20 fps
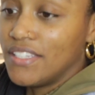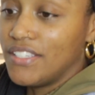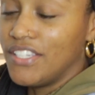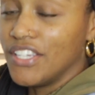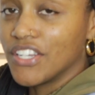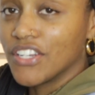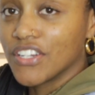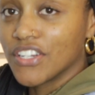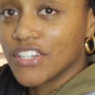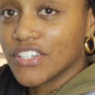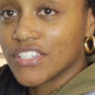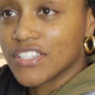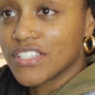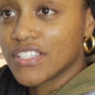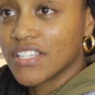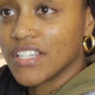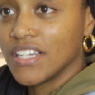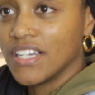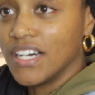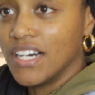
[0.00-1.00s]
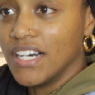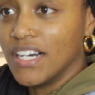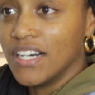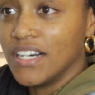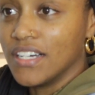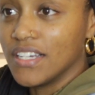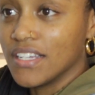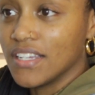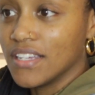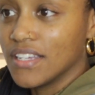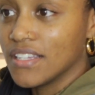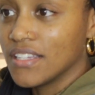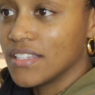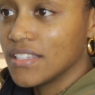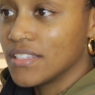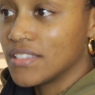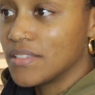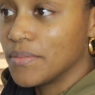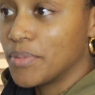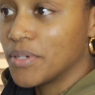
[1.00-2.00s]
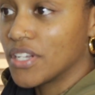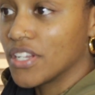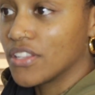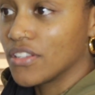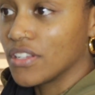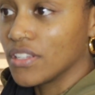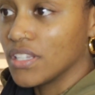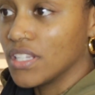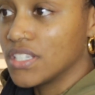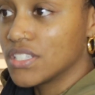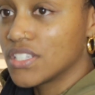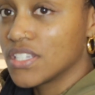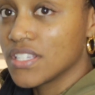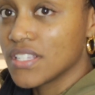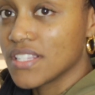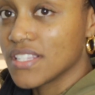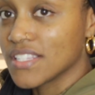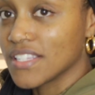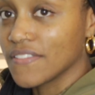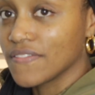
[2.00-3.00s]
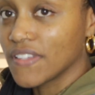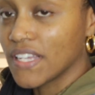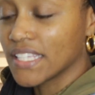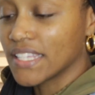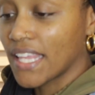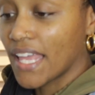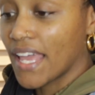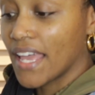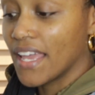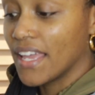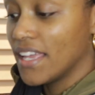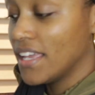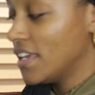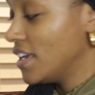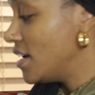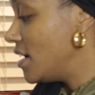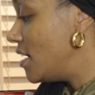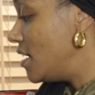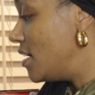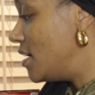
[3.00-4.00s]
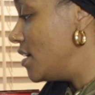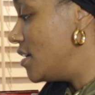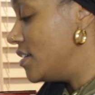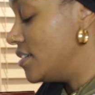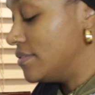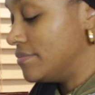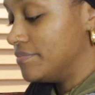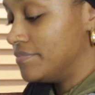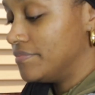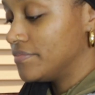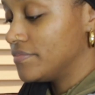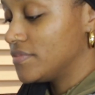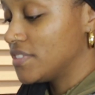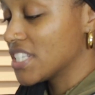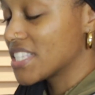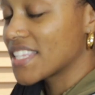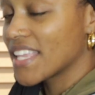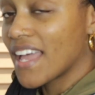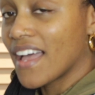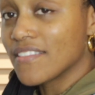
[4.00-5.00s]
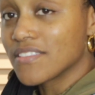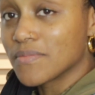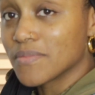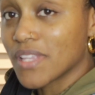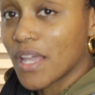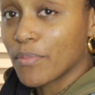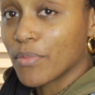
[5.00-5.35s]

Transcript: dinners, to put in their lunches and stuff like that, just to have some.